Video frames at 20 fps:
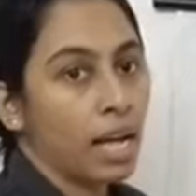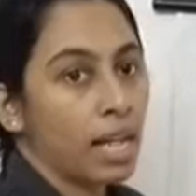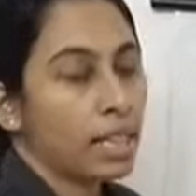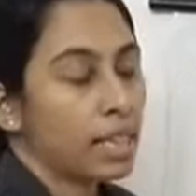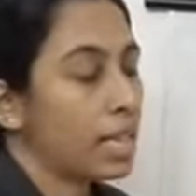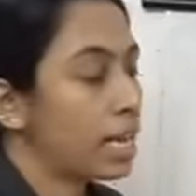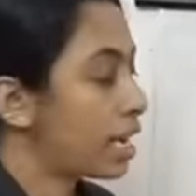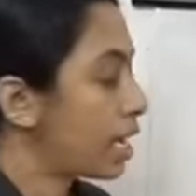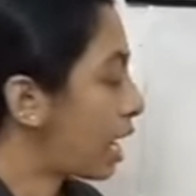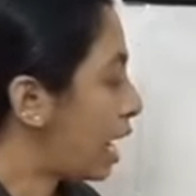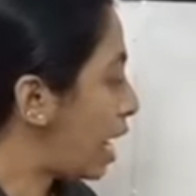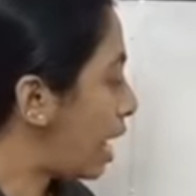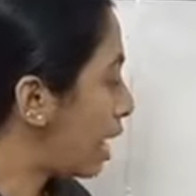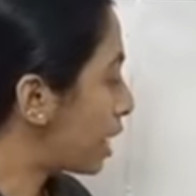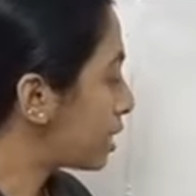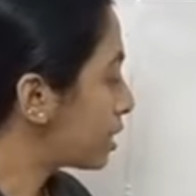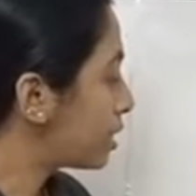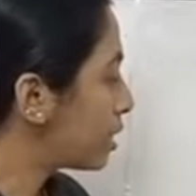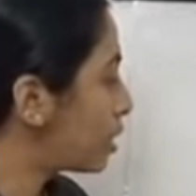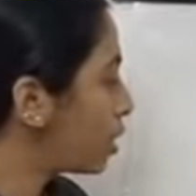The
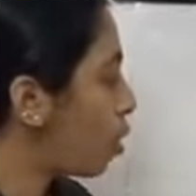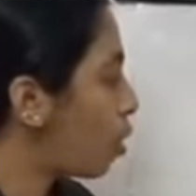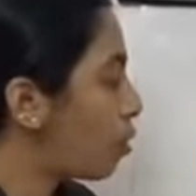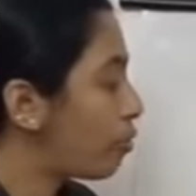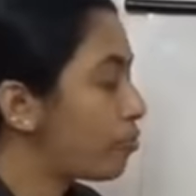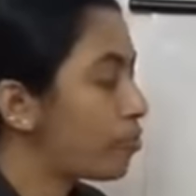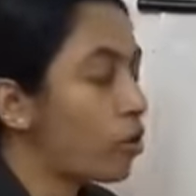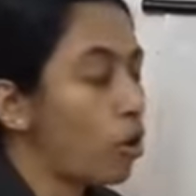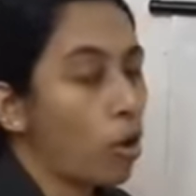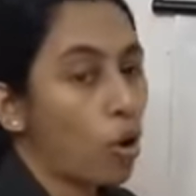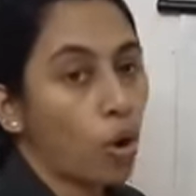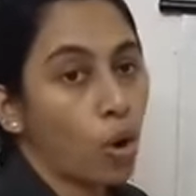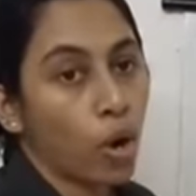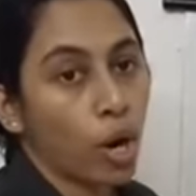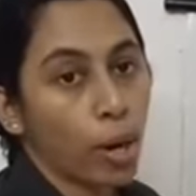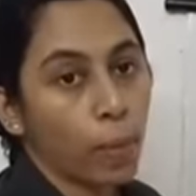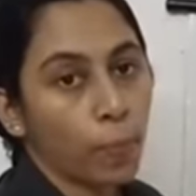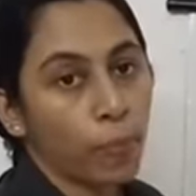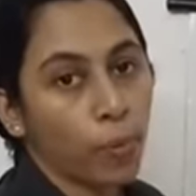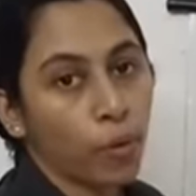collection of
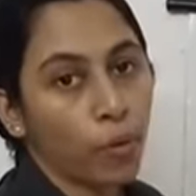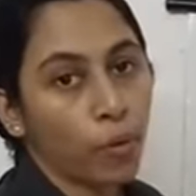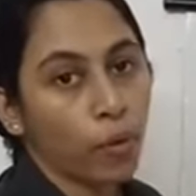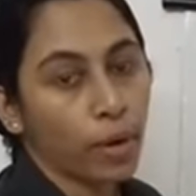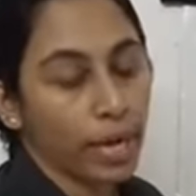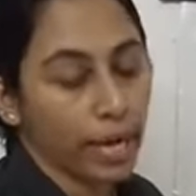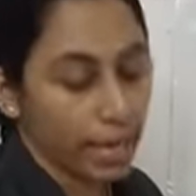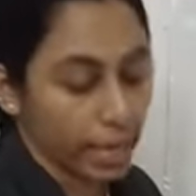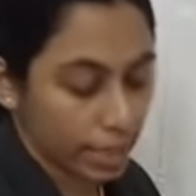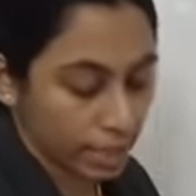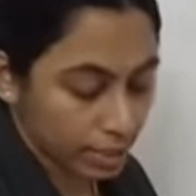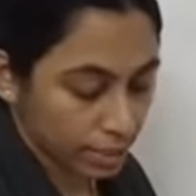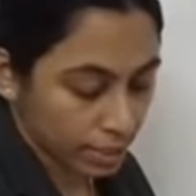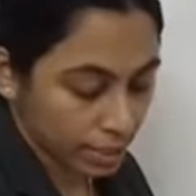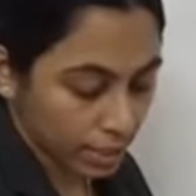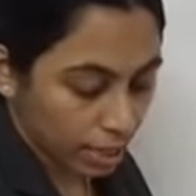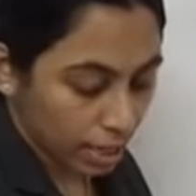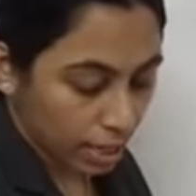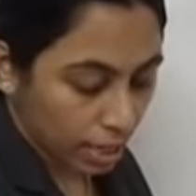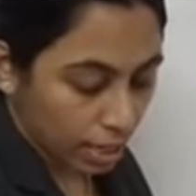all points
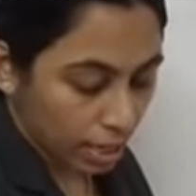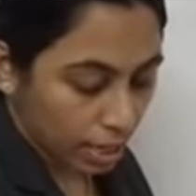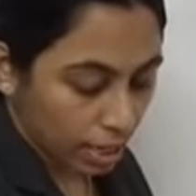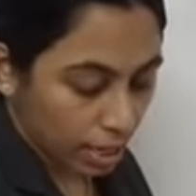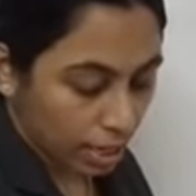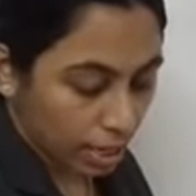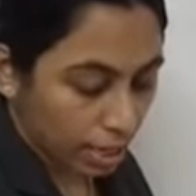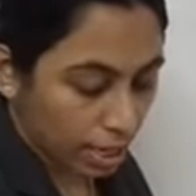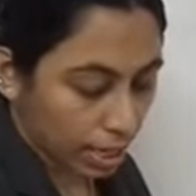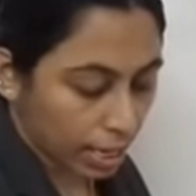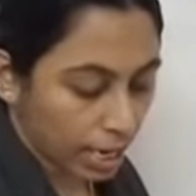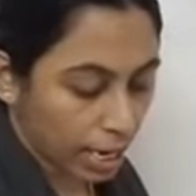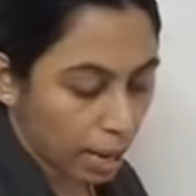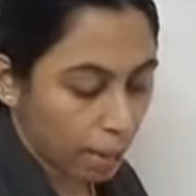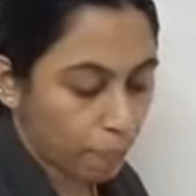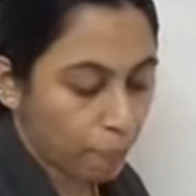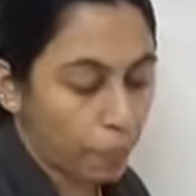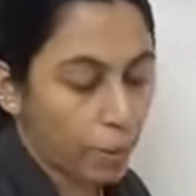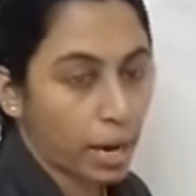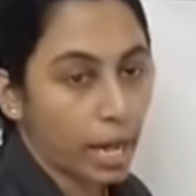in
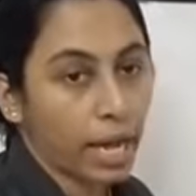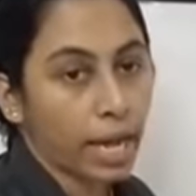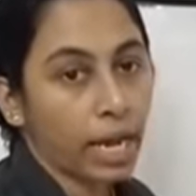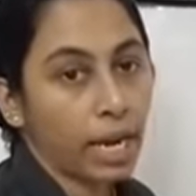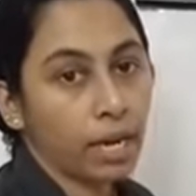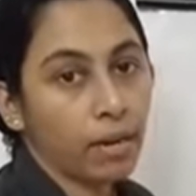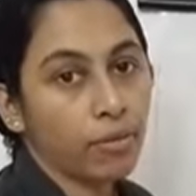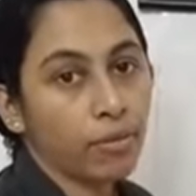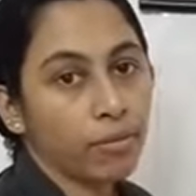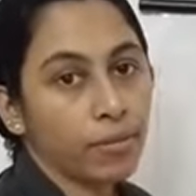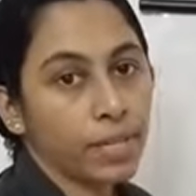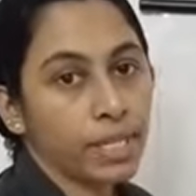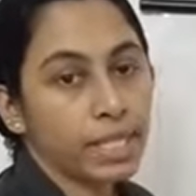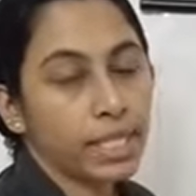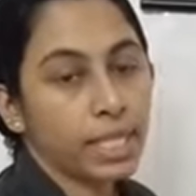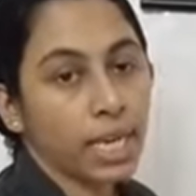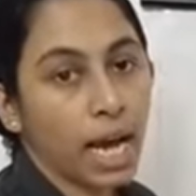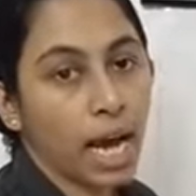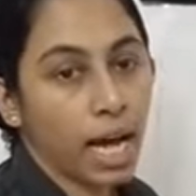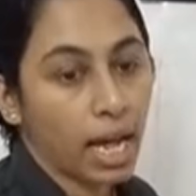a plane
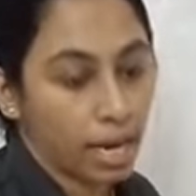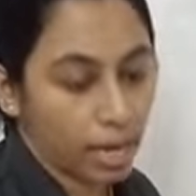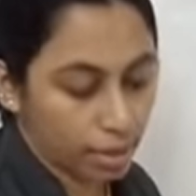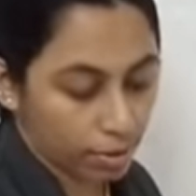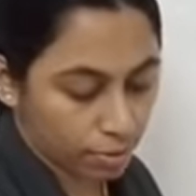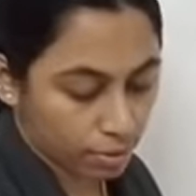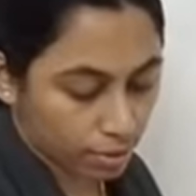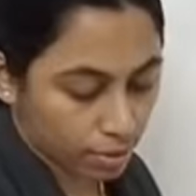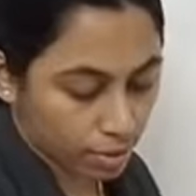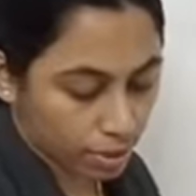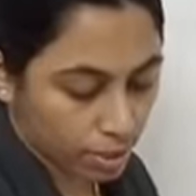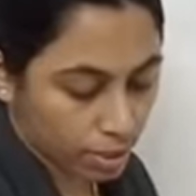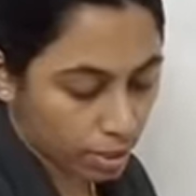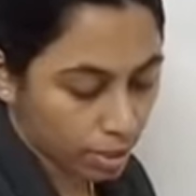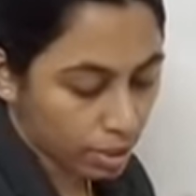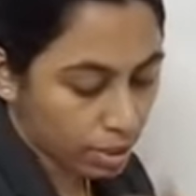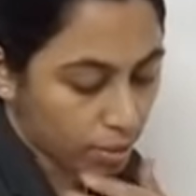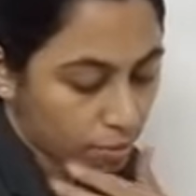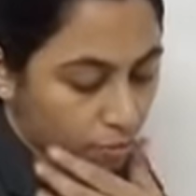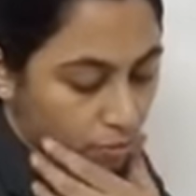which are
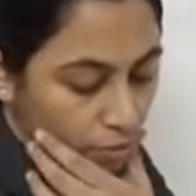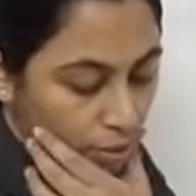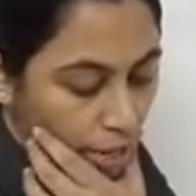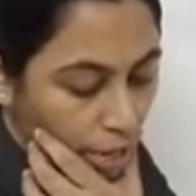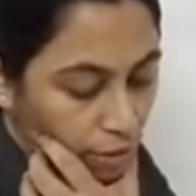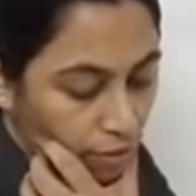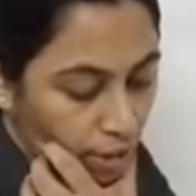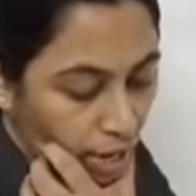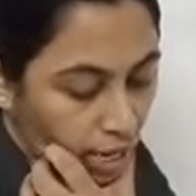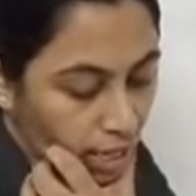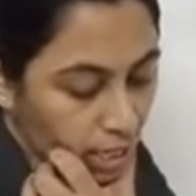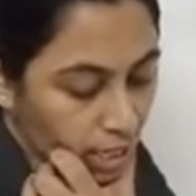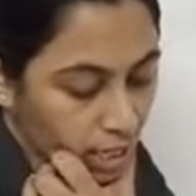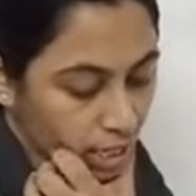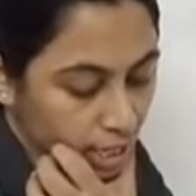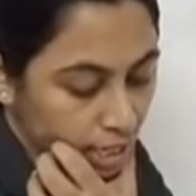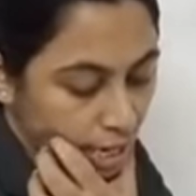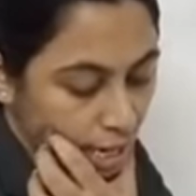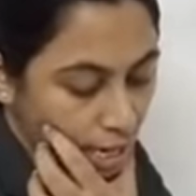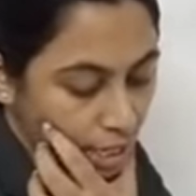
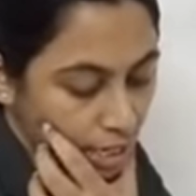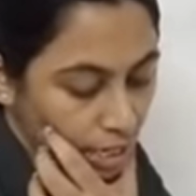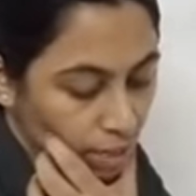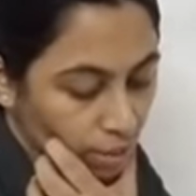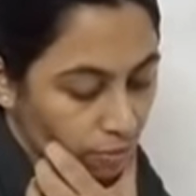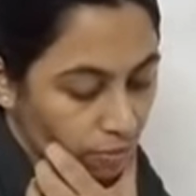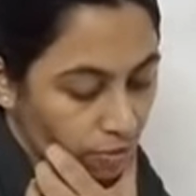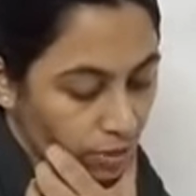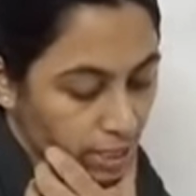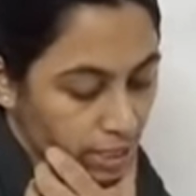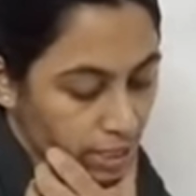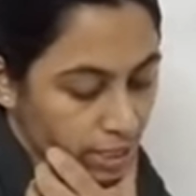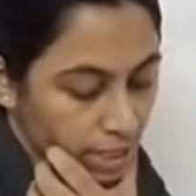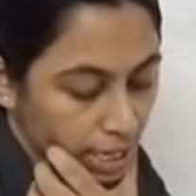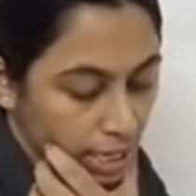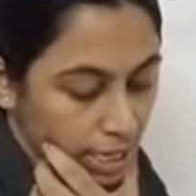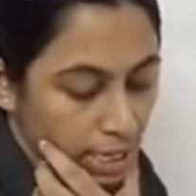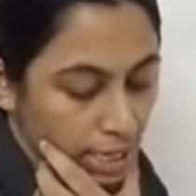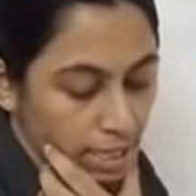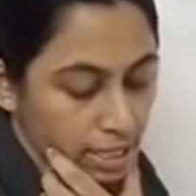at a fixed
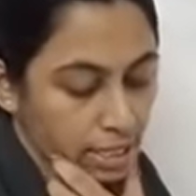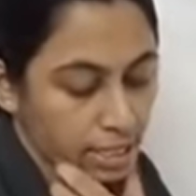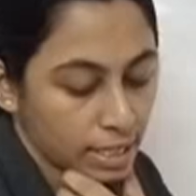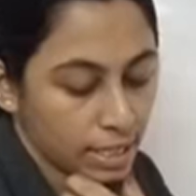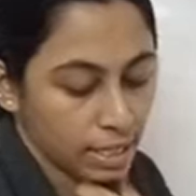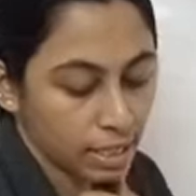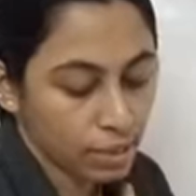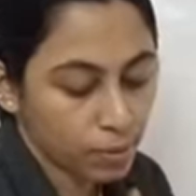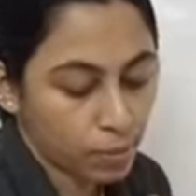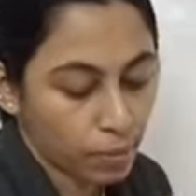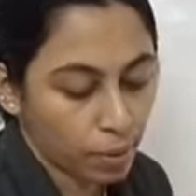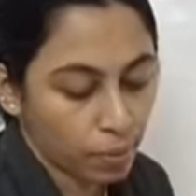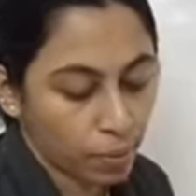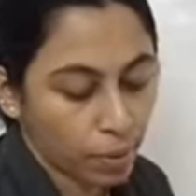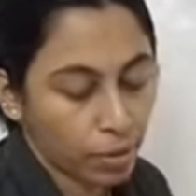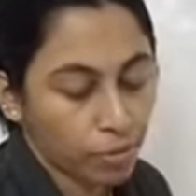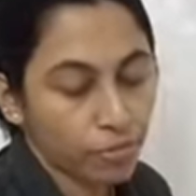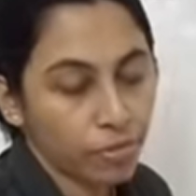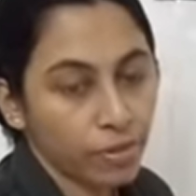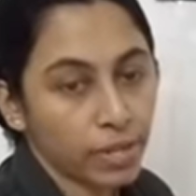distance from
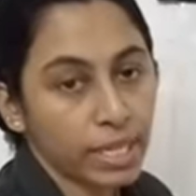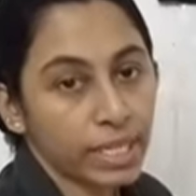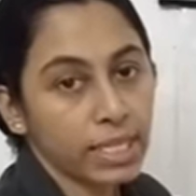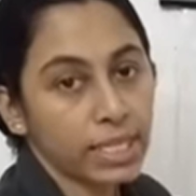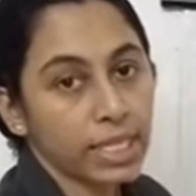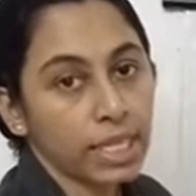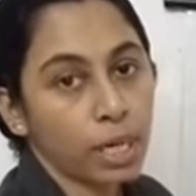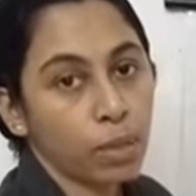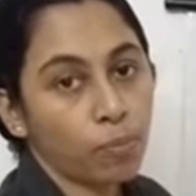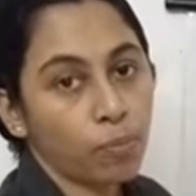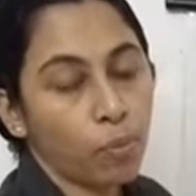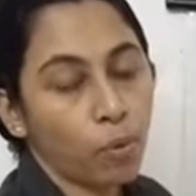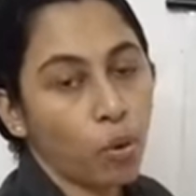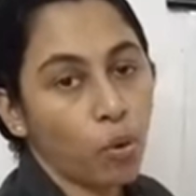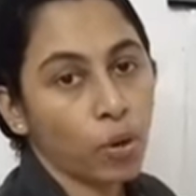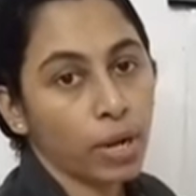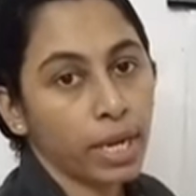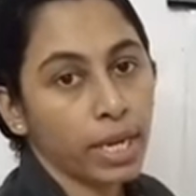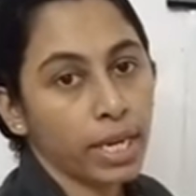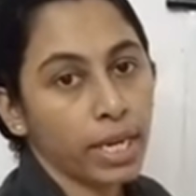a fixed
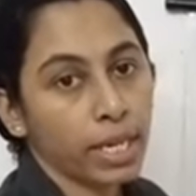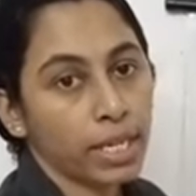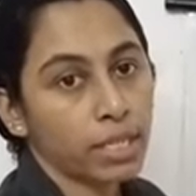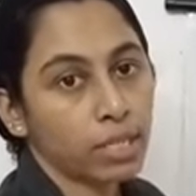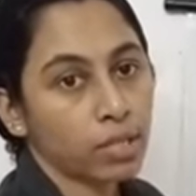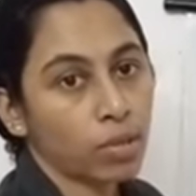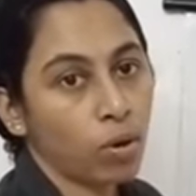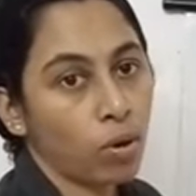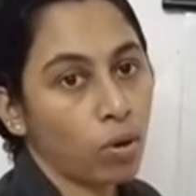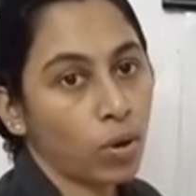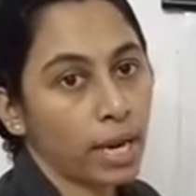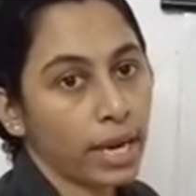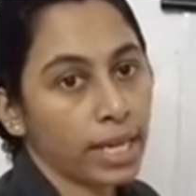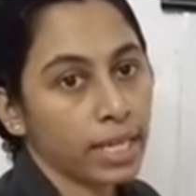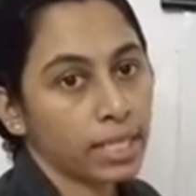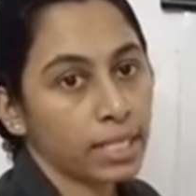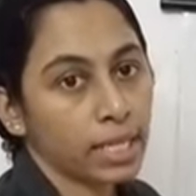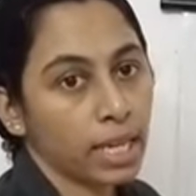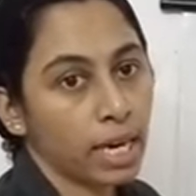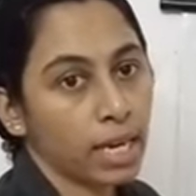point is called
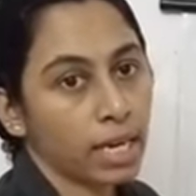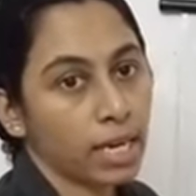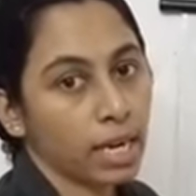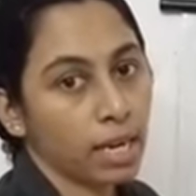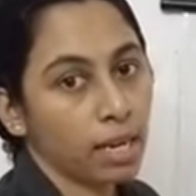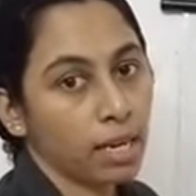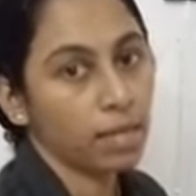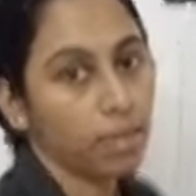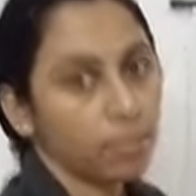a circle.